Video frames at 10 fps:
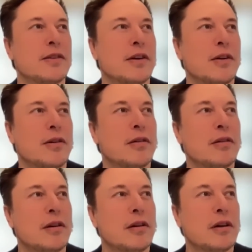so
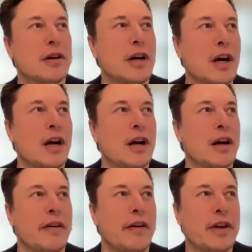
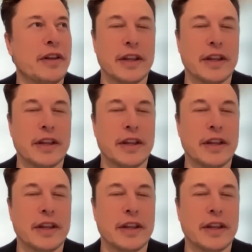uh, I mean,